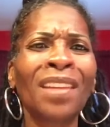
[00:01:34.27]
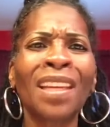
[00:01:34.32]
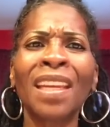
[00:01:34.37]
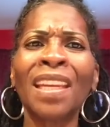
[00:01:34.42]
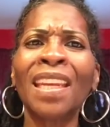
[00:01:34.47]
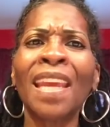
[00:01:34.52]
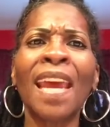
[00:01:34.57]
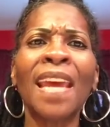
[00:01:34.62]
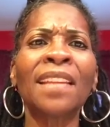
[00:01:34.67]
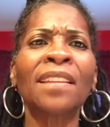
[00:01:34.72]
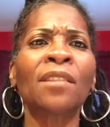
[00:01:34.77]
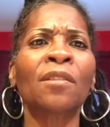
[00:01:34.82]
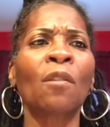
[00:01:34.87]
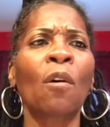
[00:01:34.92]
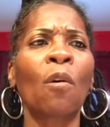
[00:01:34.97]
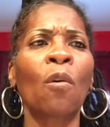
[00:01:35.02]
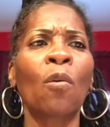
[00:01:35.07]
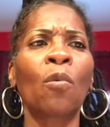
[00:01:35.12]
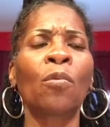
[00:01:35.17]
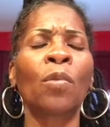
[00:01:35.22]
It has its
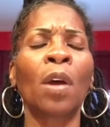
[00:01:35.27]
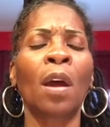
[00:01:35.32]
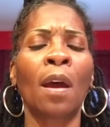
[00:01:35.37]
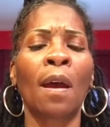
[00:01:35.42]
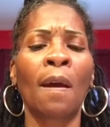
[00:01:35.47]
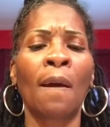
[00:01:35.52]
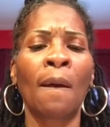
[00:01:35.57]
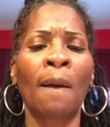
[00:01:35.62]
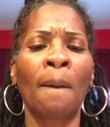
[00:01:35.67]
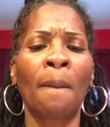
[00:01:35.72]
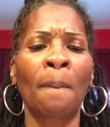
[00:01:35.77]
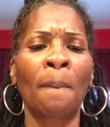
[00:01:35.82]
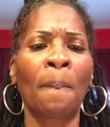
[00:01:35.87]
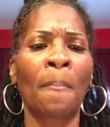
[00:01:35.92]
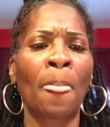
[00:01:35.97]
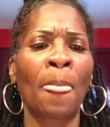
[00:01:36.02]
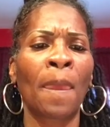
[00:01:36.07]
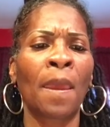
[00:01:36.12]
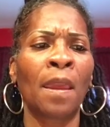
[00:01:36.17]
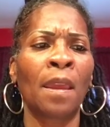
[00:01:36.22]
own
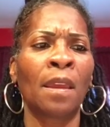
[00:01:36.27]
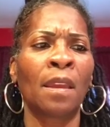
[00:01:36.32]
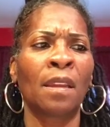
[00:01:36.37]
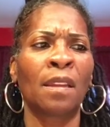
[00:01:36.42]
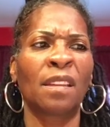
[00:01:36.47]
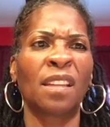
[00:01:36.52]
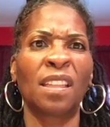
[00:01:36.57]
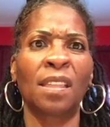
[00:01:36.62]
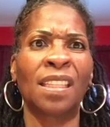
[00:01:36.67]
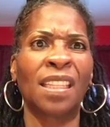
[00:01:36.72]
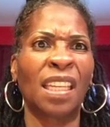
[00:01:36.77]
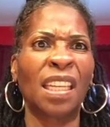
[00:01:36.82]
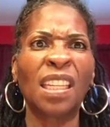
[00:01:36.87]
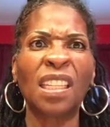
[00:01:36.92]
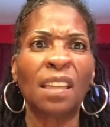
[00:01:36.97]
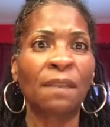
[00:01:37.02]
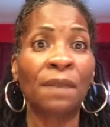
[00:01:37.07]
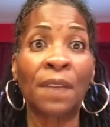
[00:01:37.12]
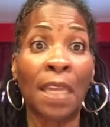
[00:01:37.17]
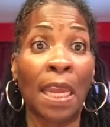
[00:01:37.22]

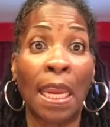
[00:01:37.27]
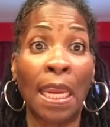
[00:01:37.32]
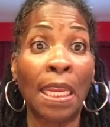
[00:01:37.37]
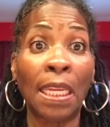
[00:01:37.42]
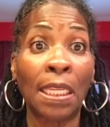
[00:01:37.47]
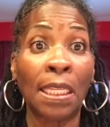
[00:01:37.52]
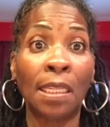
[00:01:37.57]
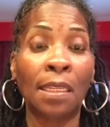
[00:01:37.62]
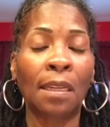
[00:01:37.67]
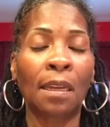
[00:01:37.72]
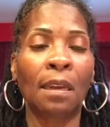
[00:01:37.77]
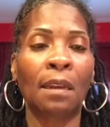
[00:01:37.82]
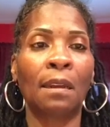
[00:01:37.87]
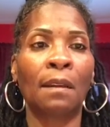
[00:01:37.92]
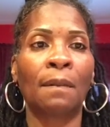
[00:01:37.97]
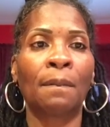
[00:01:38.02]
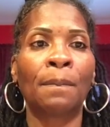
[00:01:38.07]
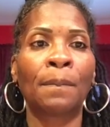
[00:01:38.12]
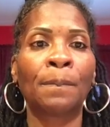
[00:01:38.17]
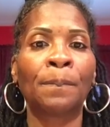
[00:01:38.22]
distinctive taste,
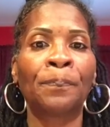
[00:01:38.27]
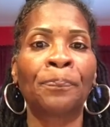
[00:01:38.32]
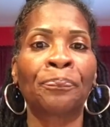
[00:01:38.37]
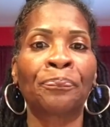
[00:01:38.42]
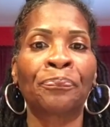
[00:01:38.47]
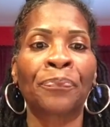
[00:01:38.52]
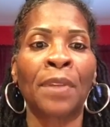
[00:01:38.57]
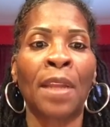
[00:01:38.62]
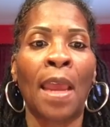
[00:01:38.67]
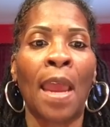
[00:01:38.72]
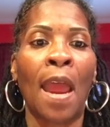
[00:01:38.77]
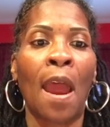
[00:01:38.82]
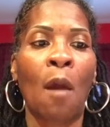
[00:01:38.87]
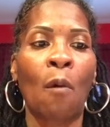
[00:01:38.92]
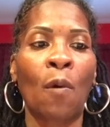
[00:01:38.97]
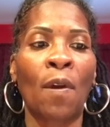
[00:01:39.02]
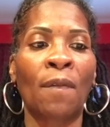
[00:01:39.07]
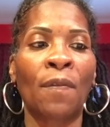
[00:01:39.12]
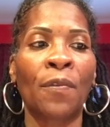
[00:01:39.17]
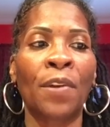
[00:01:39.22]

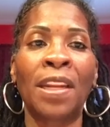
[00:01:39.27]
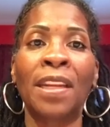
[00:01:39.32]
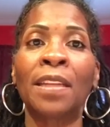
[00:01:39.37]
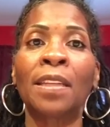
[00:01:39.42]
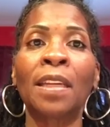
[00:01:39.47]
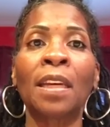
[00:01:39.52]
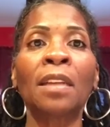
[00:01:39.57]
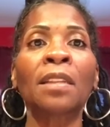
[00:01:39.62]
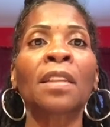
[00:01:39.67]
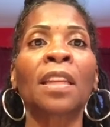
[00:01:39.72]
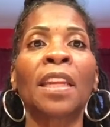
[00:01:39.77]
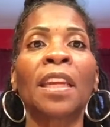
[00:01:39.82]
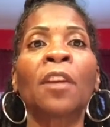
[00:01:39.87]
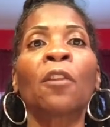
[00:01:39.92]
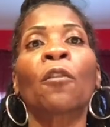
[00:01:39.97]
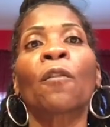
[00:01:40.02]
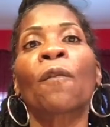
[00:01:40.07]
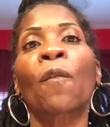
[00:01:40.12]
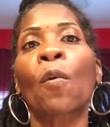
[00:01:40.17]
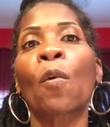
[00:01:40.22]
however, and it does
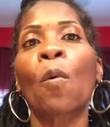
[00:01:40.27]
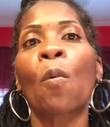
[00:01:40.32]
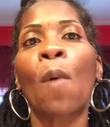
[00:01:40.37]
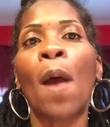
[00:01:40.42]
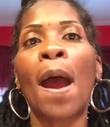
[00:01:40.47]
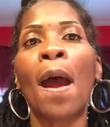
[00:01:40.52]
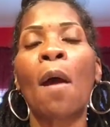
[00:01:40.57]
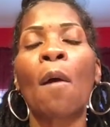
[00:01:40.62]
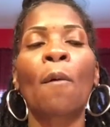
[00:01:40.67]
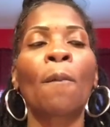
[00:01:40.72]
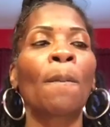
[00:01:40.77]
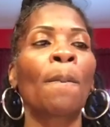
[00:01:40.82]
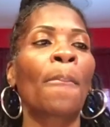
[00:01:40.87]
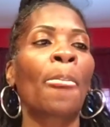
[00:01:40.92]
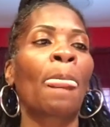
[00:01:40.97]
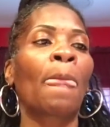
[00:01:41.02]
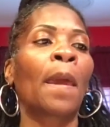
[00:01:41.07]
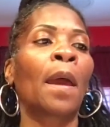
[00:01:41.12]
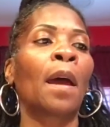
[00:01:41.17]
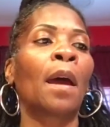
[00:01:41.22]
linger for a while.
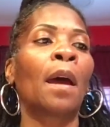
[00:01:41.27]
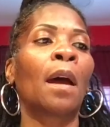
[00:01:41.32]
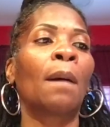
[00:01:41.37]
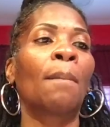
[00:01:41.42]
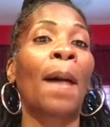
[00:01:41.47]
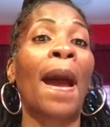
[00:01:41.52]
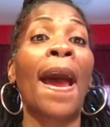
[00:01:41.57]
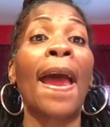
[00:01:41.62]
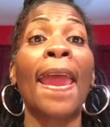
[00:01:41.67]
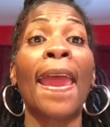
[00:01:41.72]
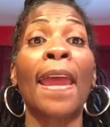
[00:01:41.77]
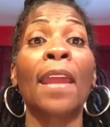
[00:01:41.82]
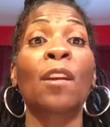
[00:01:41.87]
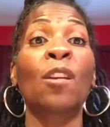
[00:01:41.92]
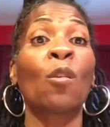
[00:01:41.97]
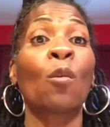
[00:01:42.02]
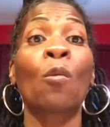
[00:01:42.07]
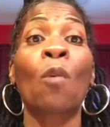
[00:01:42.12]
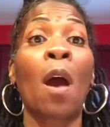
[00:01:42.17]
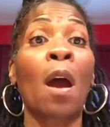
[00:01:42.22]
I had
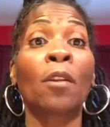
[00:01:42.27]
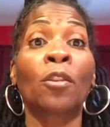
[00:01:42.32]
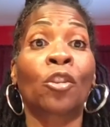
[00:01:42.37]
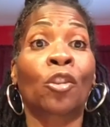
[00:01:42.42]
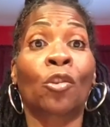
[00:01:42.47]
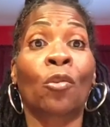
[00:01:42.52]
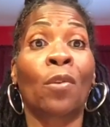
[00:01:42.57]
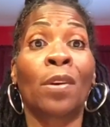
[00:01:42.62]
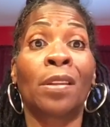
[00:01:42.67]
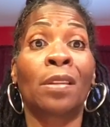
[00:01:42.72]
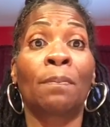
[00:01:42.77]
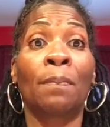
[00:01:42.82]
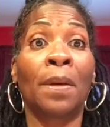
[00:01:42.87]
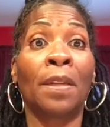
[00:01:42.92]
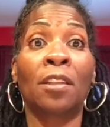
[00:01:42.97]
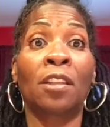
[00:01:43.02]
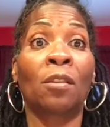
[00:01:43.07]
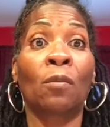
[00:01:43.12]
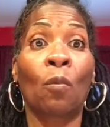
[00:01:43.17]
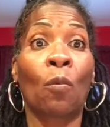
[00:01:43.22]
no choice
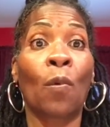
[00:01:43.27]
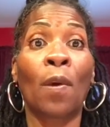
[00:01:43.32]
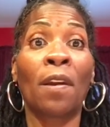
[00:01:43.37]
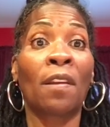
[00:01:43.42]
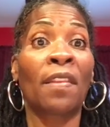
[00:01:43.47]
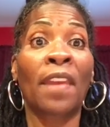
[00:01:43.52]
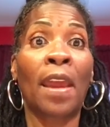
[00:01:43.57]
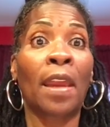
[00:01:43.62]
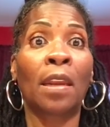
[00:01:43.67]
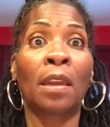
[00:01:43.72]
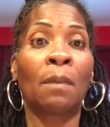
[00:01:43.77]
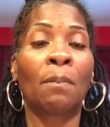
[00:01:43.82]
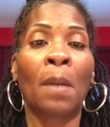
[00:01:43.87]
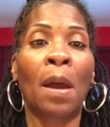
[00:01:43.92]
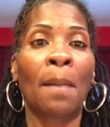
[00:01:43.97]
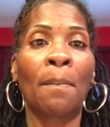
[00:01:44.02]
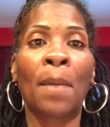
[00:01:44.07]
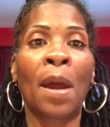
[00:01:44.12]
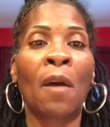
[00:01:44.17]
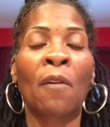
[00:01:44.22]
but to wear that in
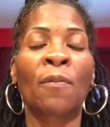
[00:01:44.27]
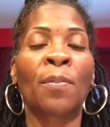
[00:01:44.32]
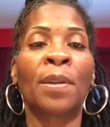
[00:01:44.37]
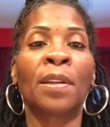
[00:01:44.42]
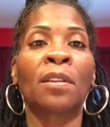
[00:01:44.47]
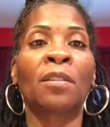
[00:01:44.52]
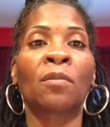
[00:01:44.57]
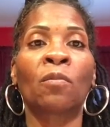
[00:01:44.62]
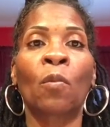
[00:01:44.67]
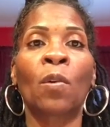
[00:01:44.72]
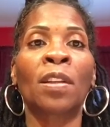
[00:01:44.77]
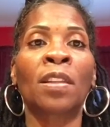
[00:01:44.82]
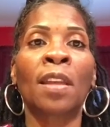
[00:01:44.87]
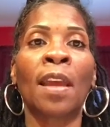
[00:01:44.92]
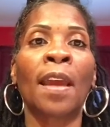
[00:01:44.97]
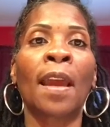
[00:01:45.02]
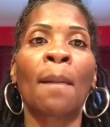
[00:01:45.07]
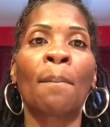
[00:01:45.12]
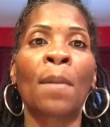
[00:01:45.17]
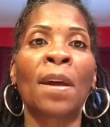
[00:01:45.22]
my mouth because once I
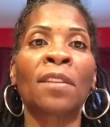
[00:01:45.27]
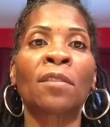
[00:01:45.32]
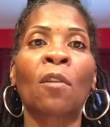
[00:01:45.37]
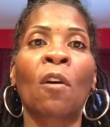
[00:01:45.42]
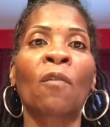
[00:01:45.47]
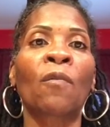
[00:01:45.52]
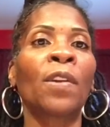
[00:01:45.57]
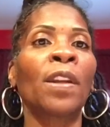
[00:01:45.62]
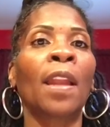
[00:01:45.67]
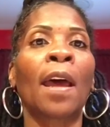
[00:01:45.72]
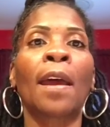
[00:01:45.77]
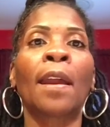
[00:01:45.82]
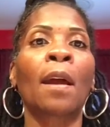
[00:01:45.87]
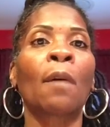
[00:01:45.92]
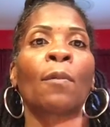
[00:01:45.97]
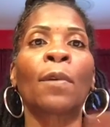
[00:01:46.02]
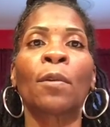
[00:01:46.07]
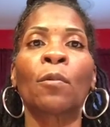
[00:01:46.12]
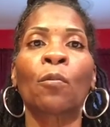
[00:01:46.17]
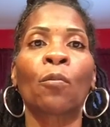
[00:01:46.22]
got my soft reline, I
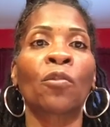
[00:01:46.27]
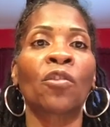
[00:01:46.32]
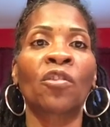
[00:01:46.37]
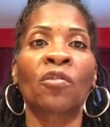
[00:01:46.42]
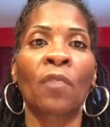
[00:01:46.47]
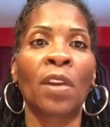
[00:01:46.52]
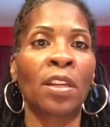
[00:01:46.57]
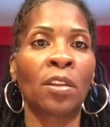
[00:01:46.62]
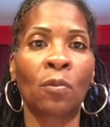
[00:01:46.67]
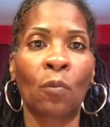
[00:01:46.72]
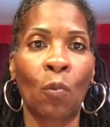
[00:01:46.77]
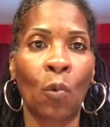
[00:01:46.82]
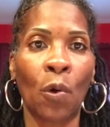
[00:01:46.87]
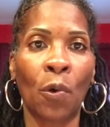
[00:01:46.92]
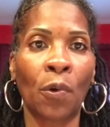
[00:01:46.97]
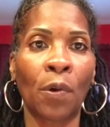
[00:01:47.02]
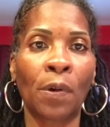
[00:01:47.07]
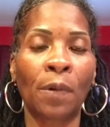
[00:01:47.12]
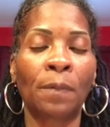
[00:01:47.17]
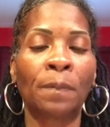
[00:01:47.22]
went straight to work.